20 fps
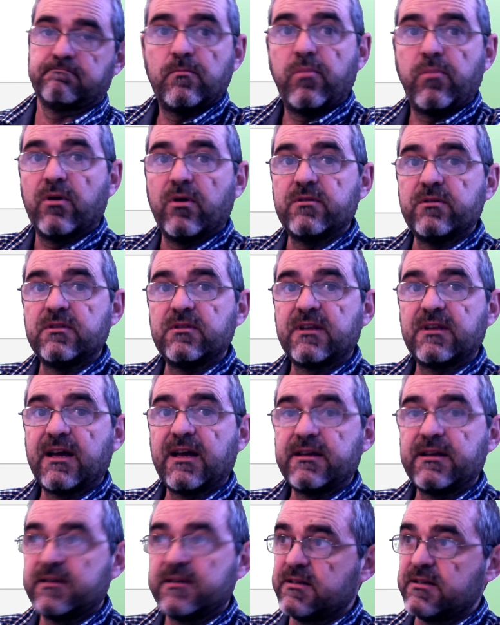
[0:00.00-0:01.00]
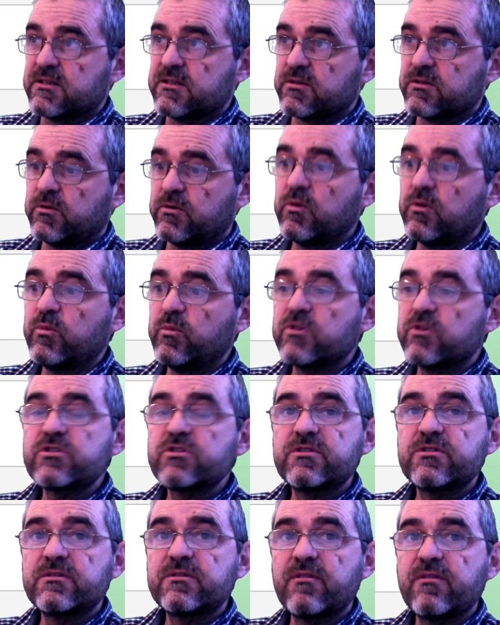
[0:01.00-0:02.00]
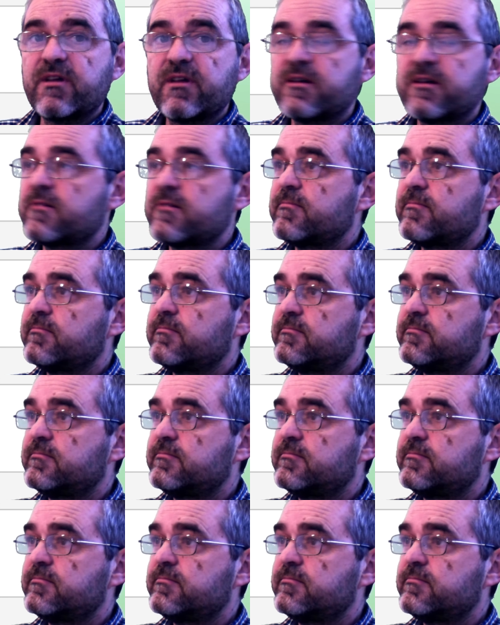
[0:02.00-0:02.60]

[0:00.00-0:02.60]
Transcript: 0.9 is almost there.